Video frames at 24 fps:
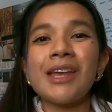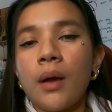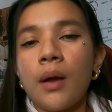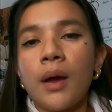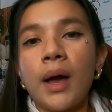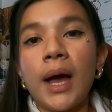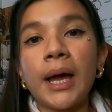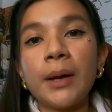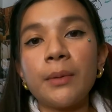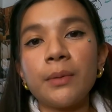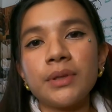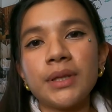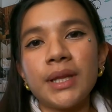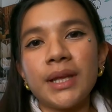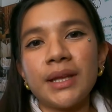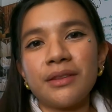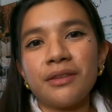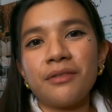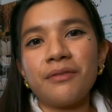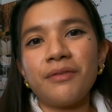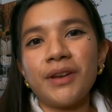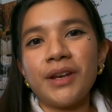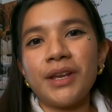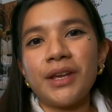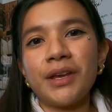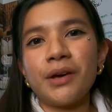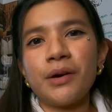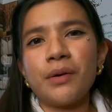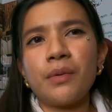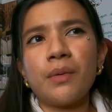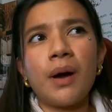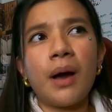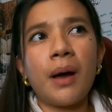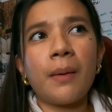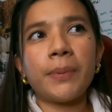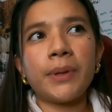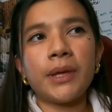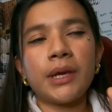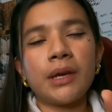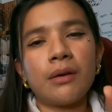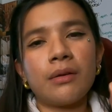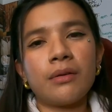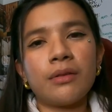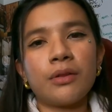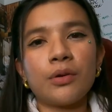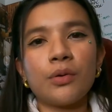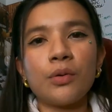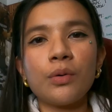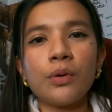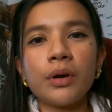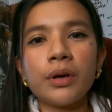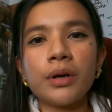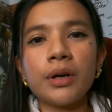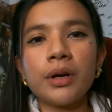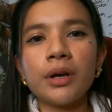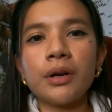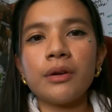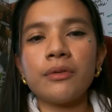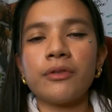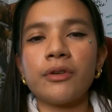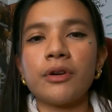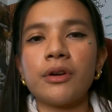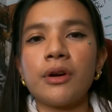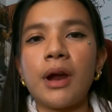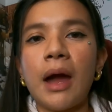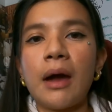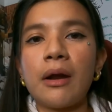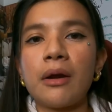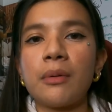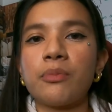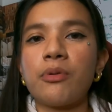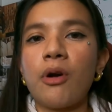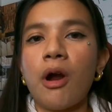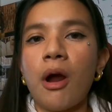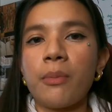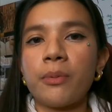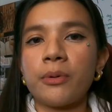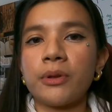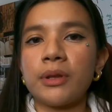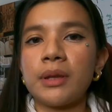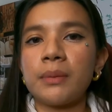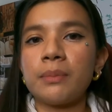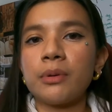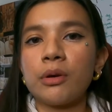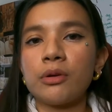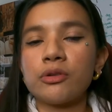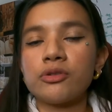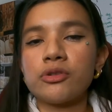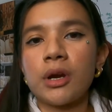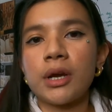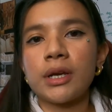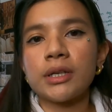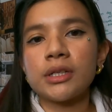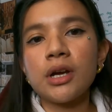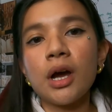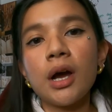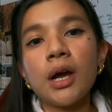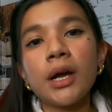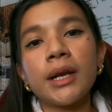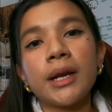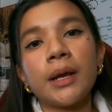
I will link the video up here in the corner for how to properly blow dry a dog,